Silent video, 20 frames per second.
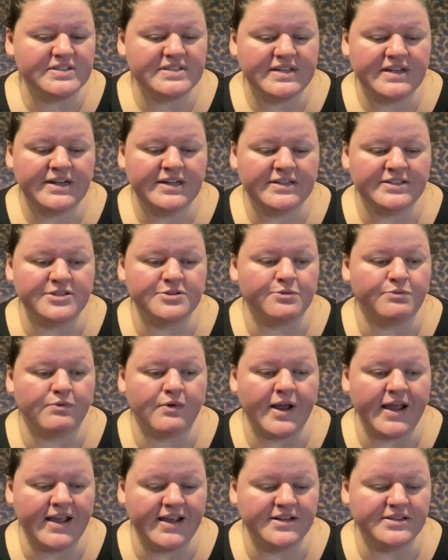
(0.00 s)
saying it's
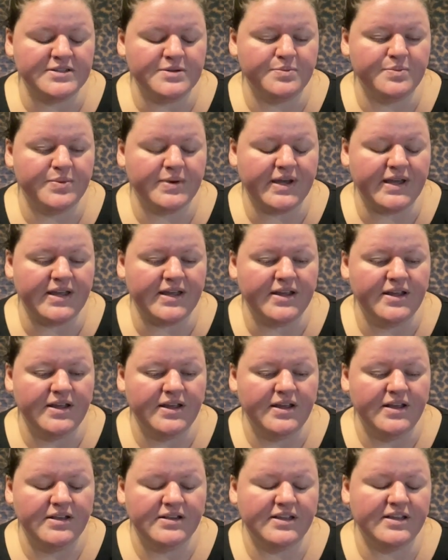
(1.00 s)
right, but
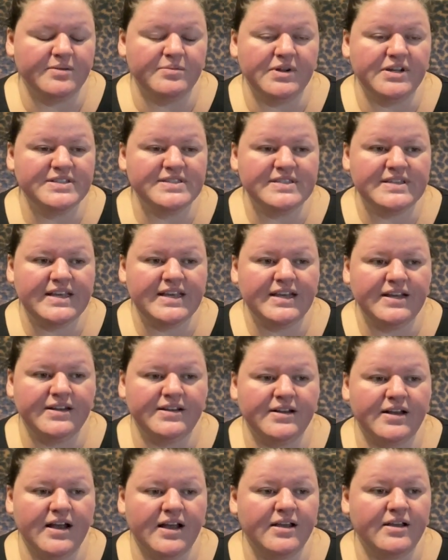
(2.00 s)
like, I'm not saying,
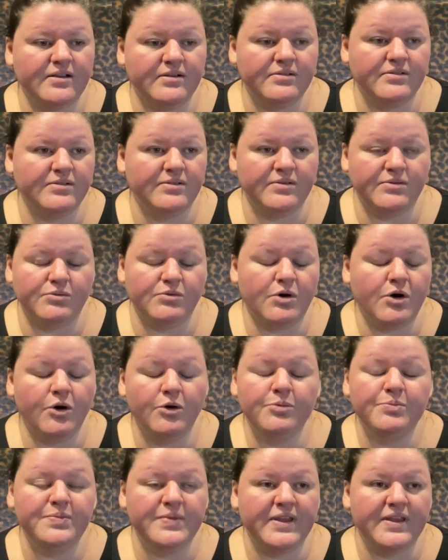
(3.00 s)
I
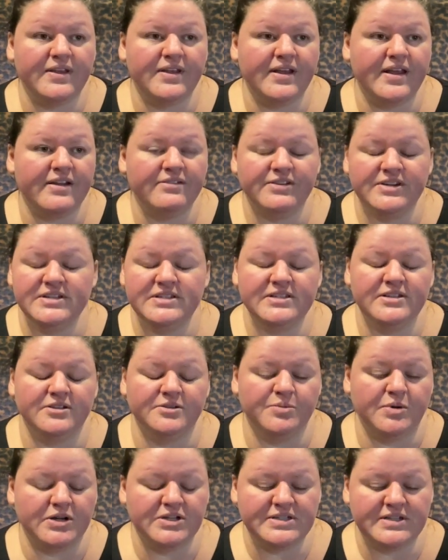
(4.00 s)
hope that every single
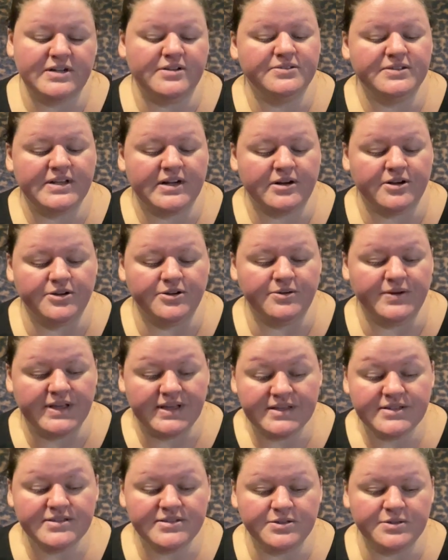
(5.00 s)
person out there who
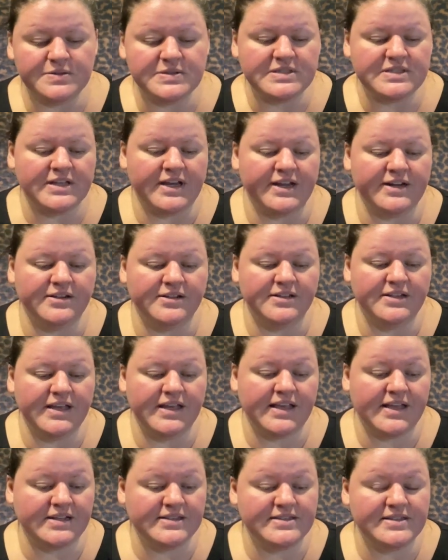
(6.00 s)
is suicidal, like,
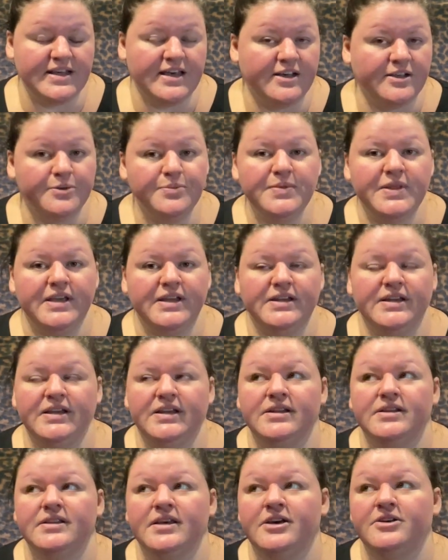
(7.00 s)
gets the help they
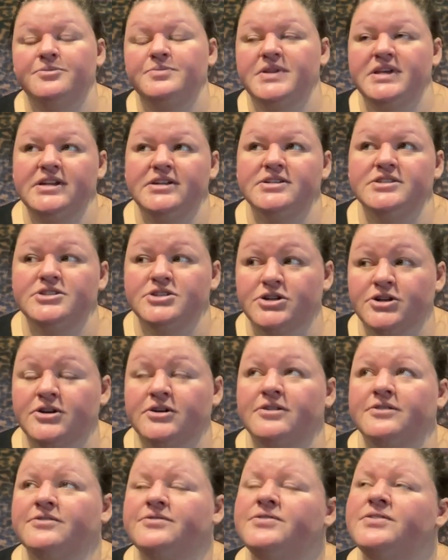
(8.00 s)
need, the help they
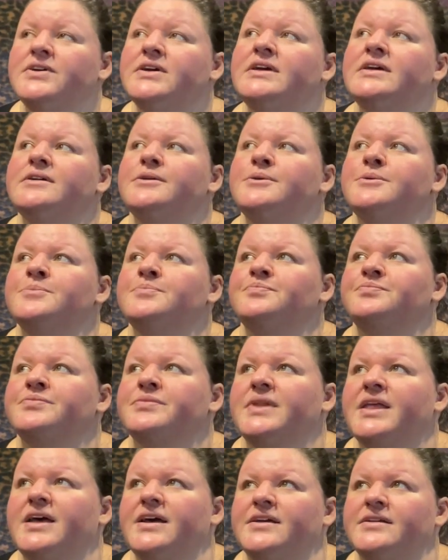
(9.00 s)
deserve,
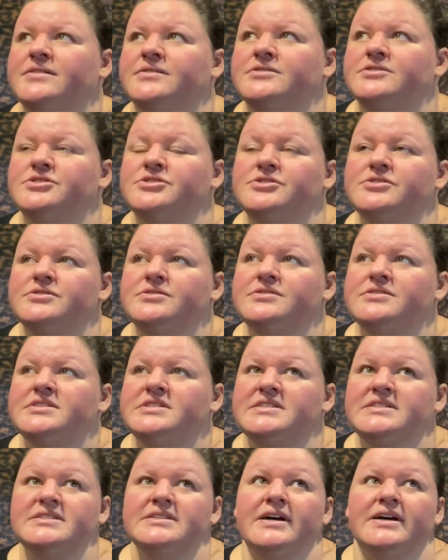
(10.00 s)
and
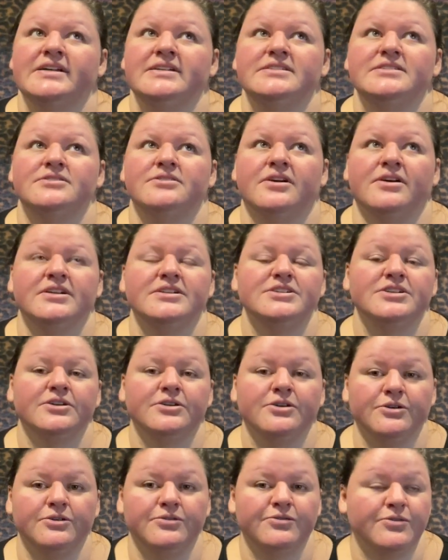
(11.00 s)
decides not to
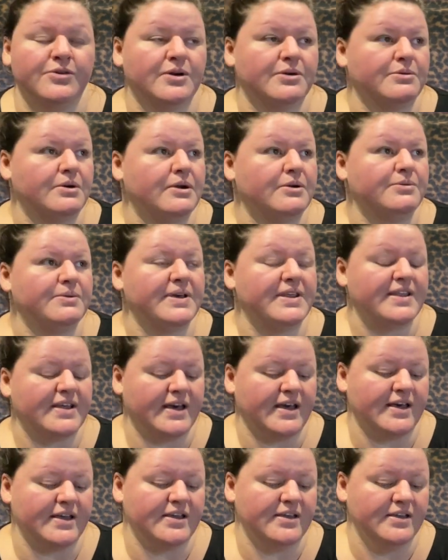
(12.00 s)
go forward with
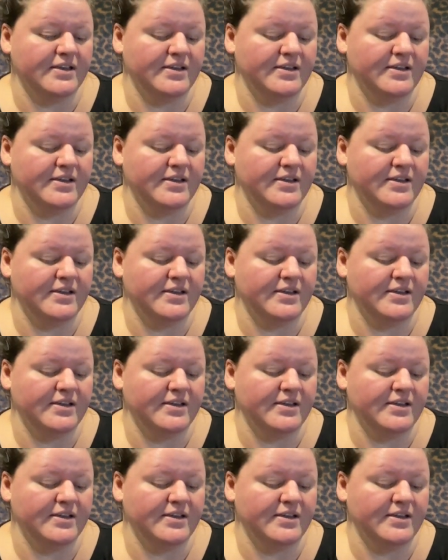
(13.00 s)
that.